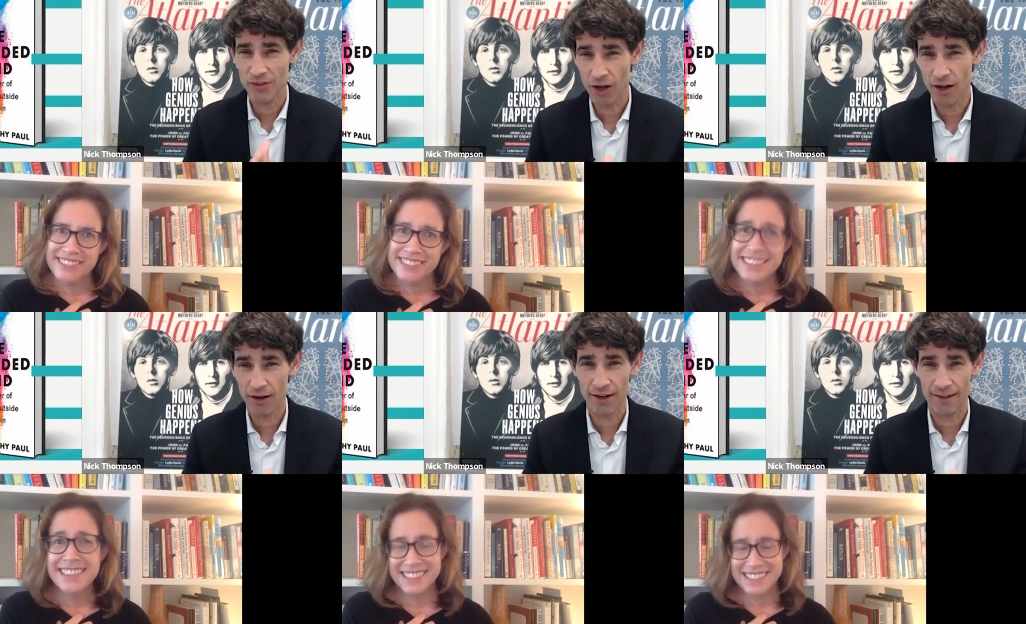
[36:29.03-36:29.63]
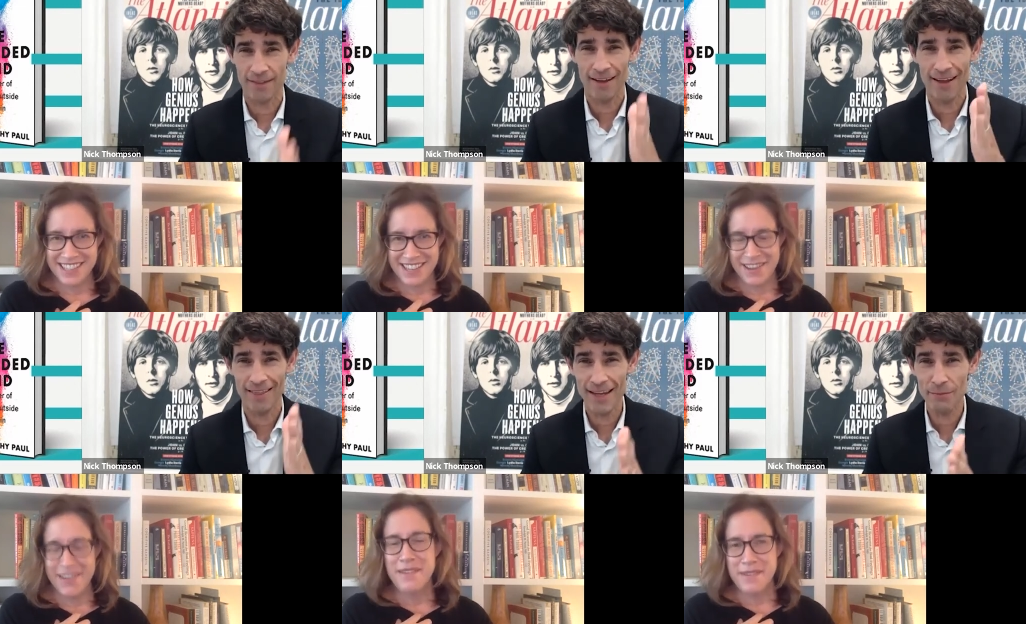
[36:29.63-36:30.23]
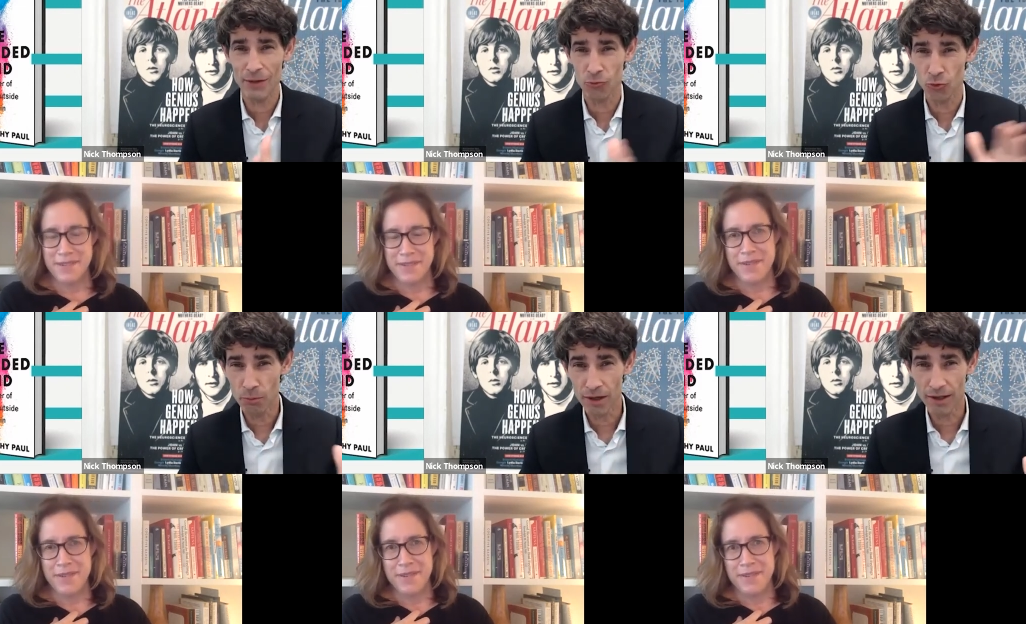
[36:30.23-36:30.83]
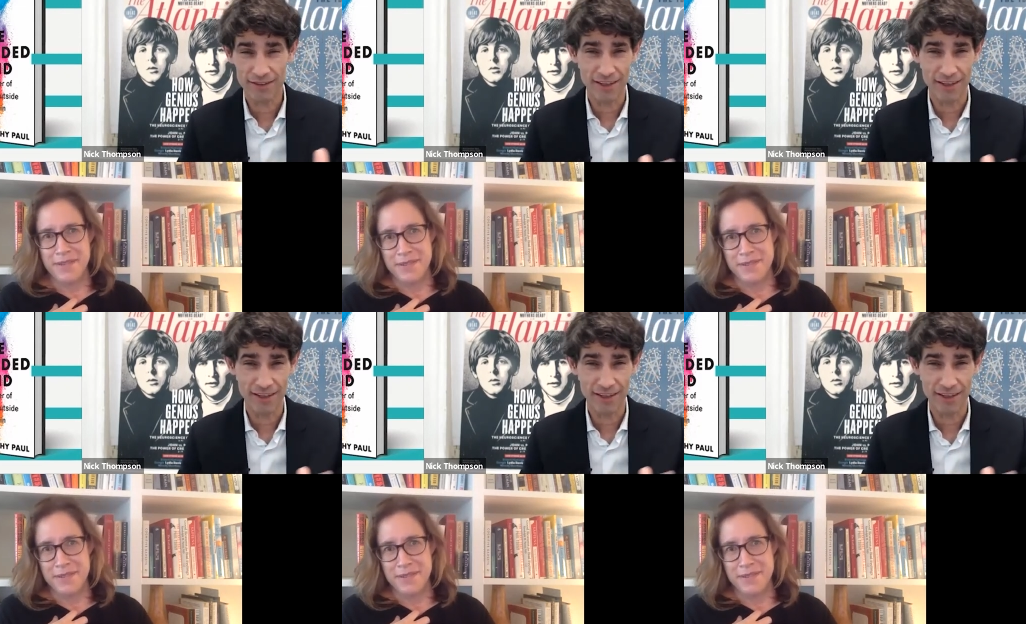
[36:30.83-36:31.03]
Speaker 1: talk, I, I think my Roomba is